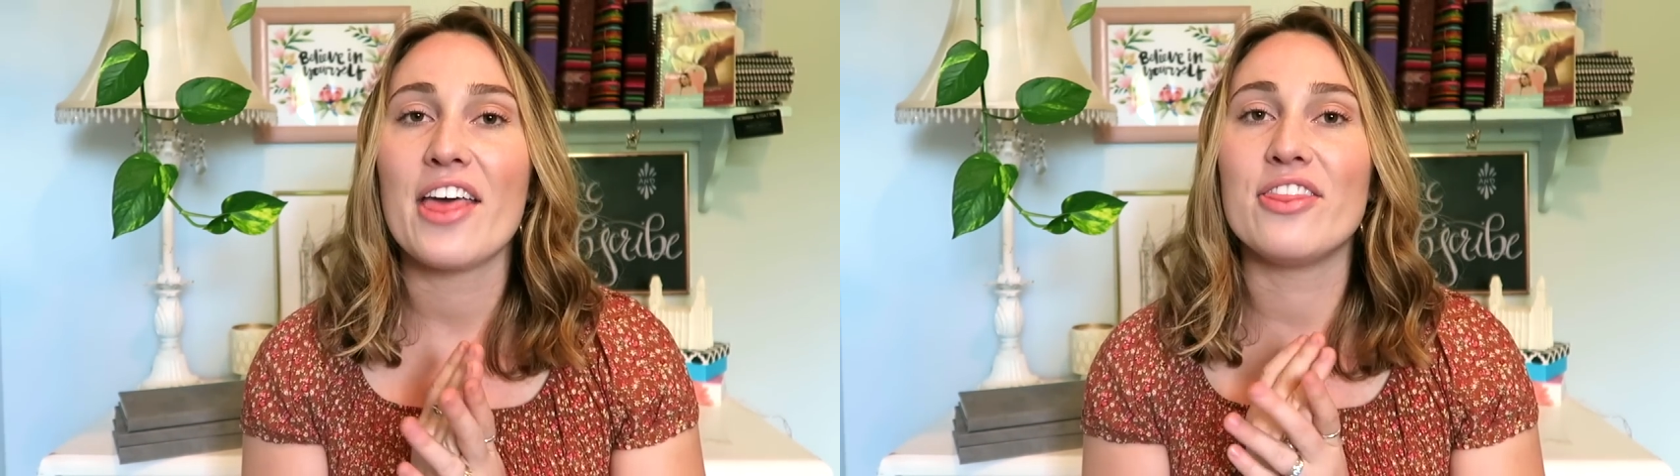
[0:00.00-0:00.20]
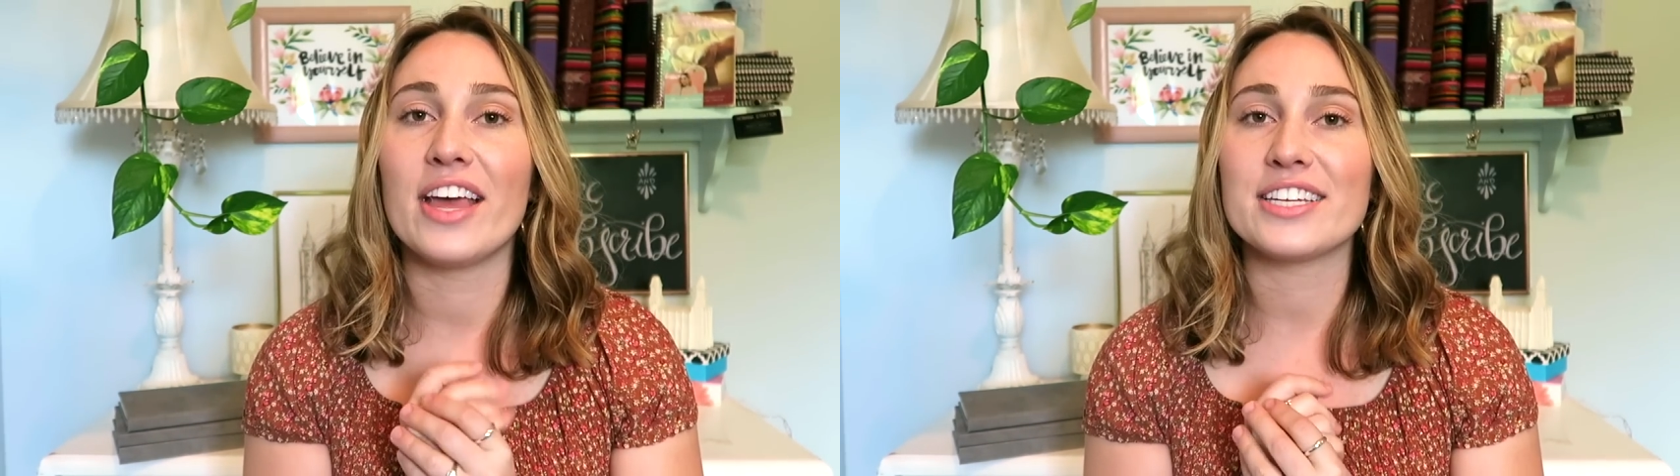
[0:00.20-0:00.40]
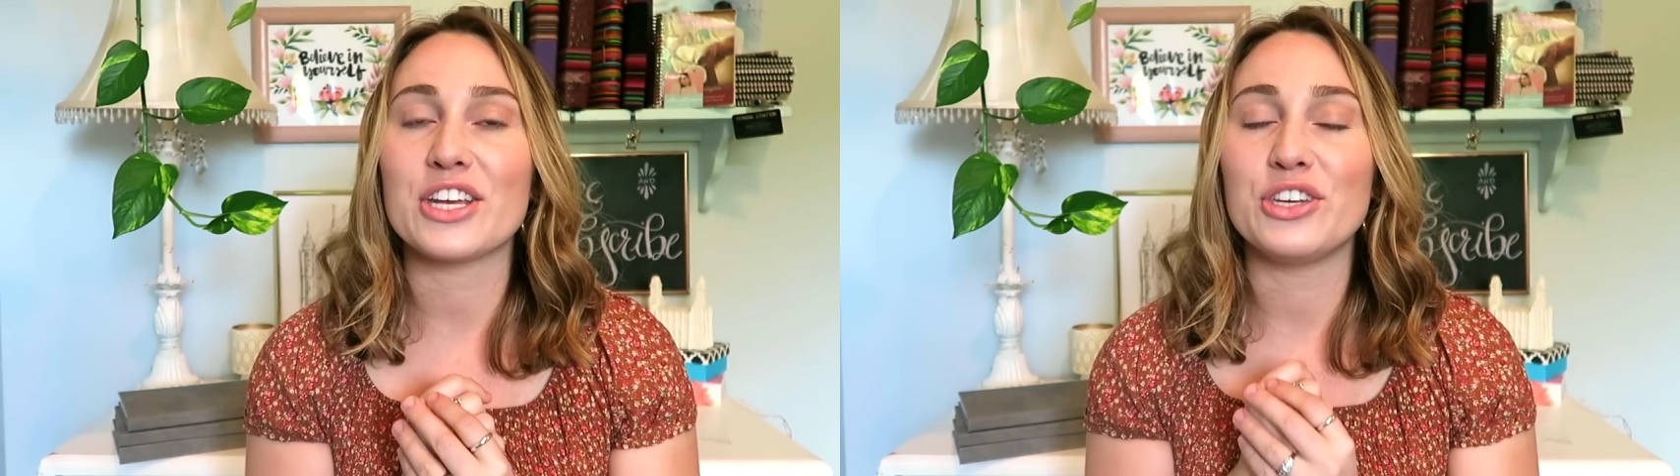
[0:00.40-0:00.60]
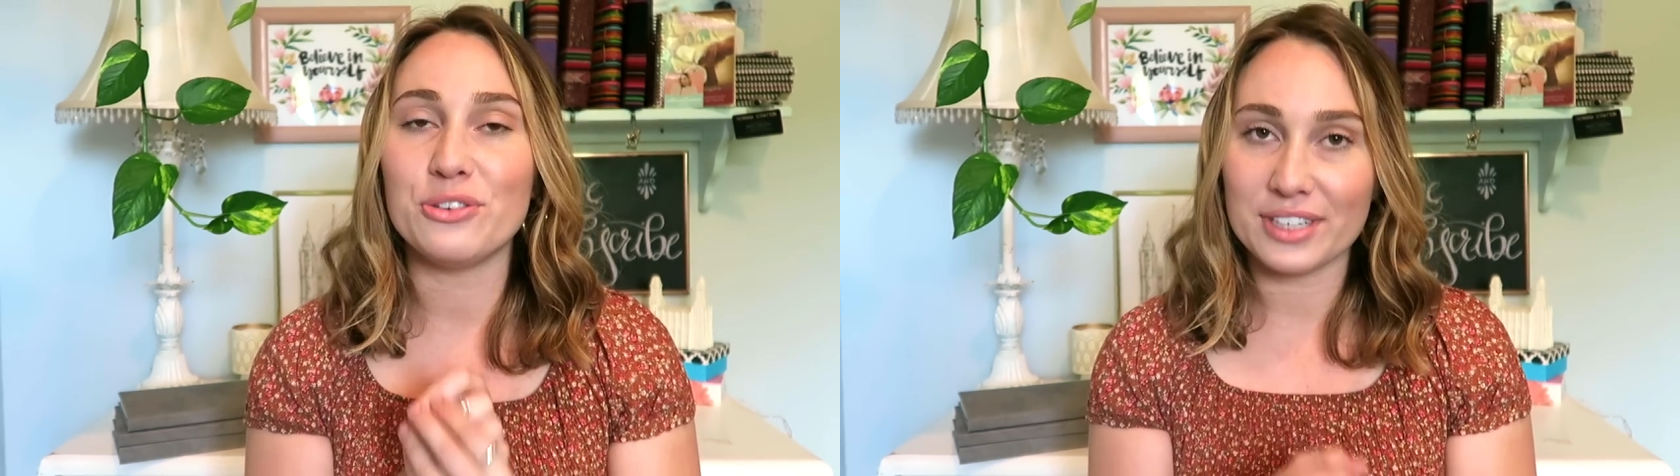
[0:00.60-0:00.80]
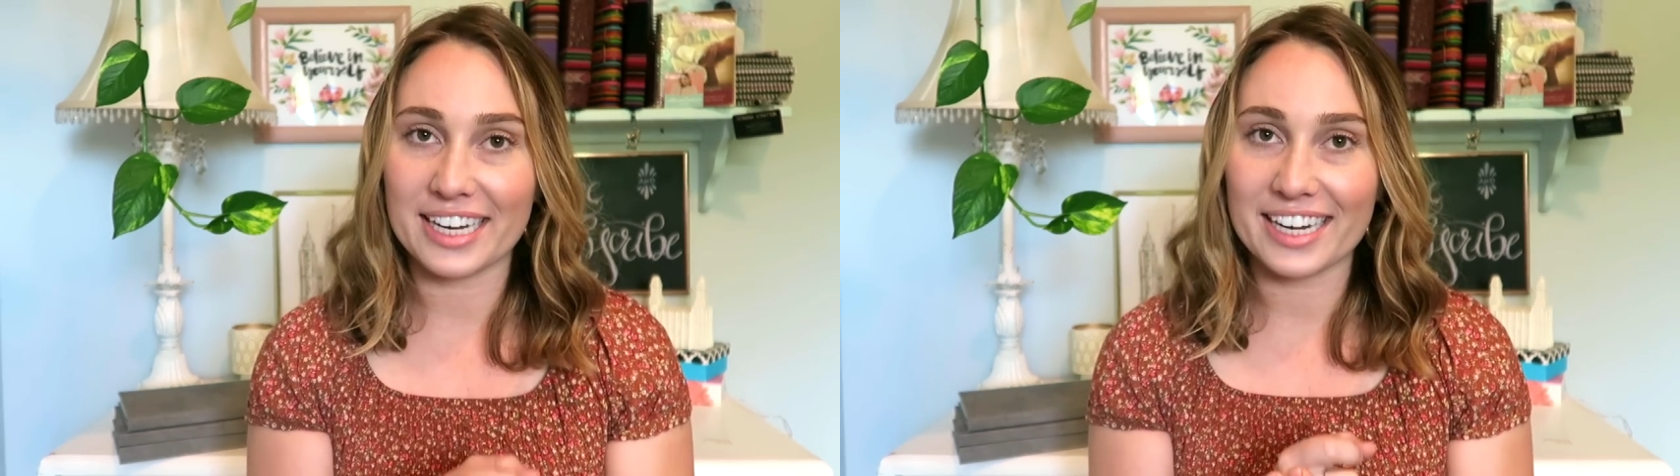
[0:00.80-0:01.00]
that
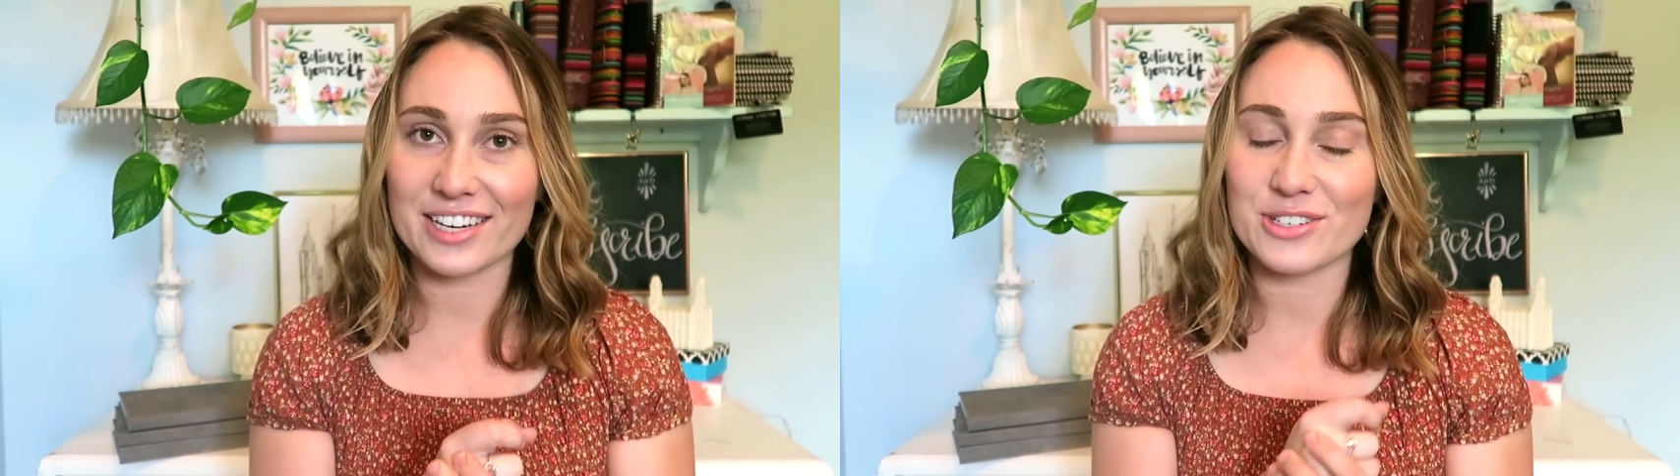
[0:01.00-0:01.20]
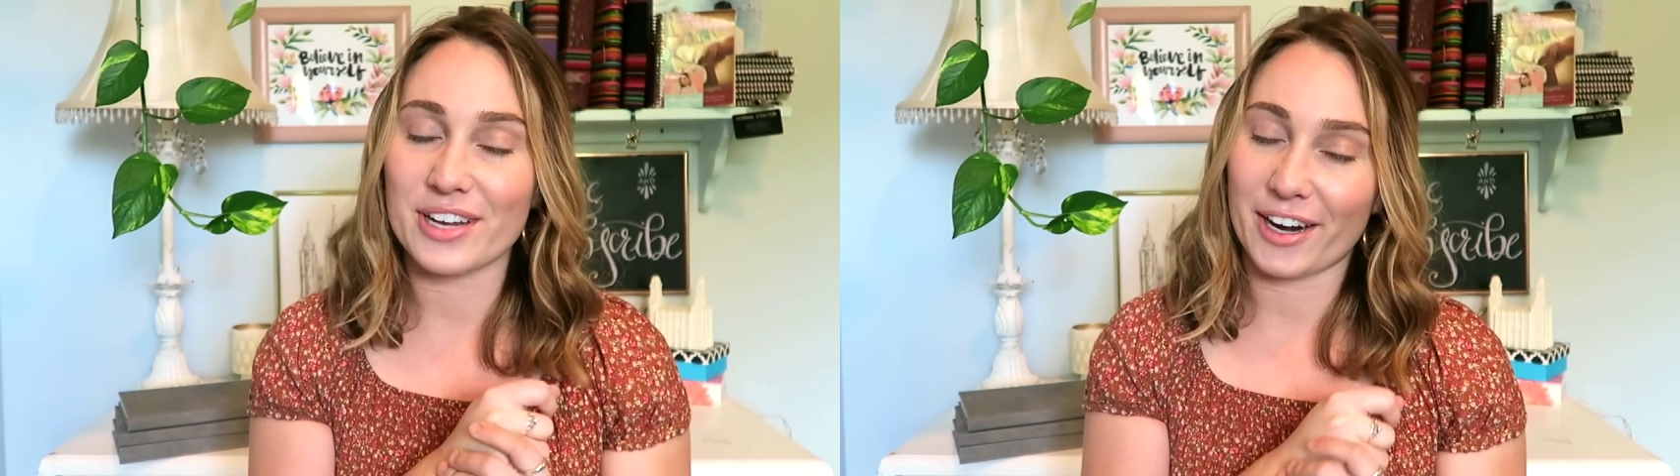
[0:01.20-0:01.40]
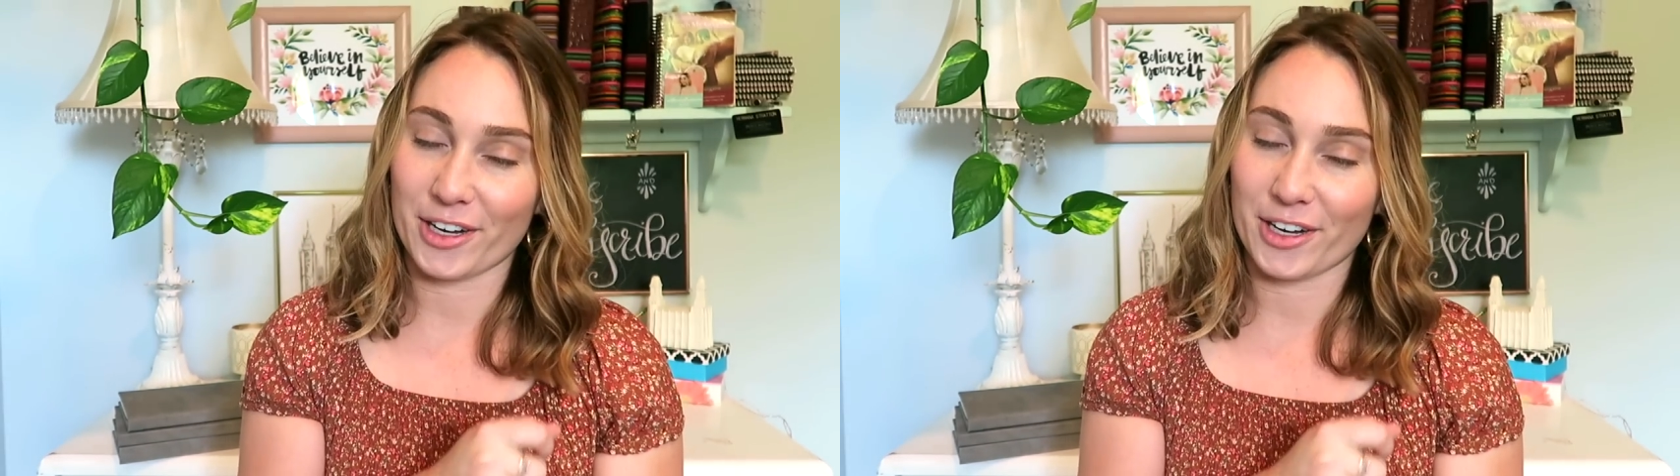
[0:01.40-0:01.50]
you need to take